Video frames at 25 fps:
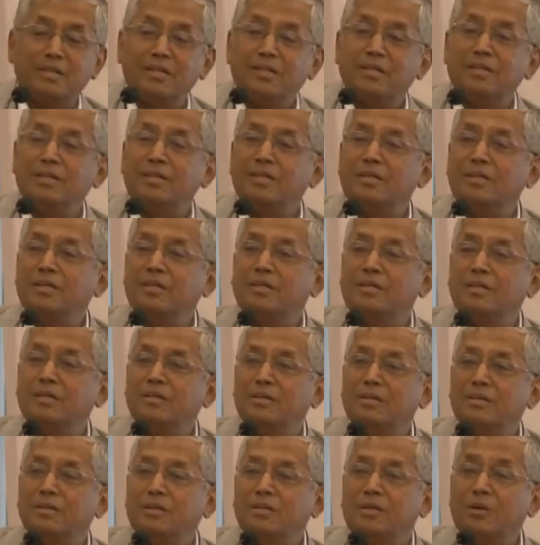
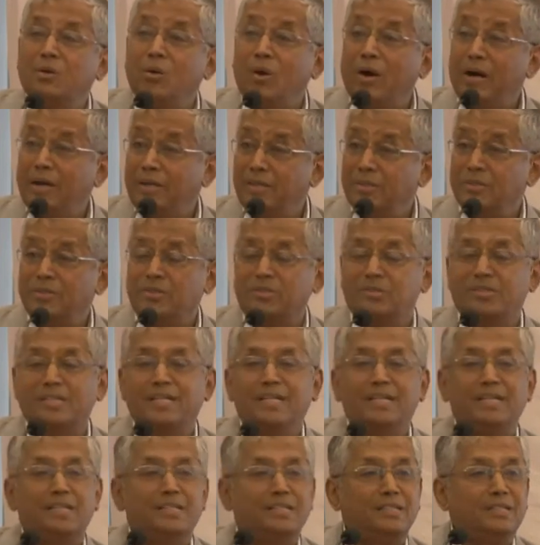uh, Ohio
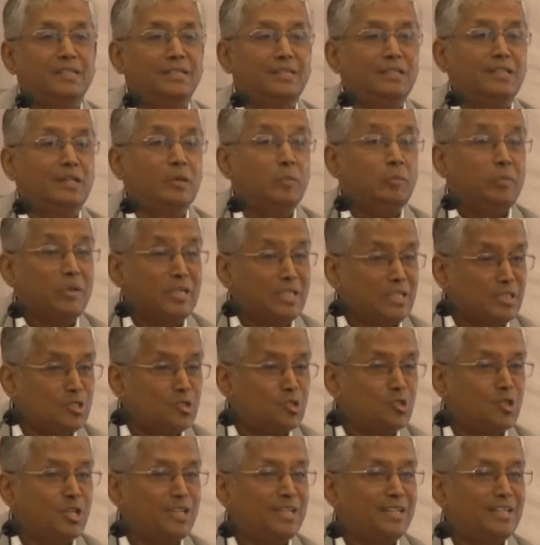State,
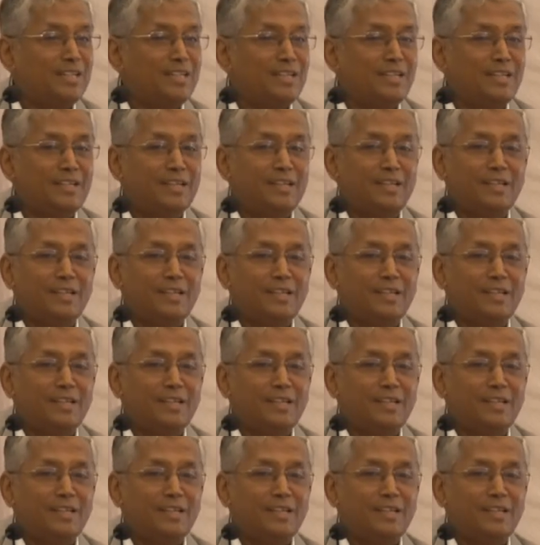Princeton.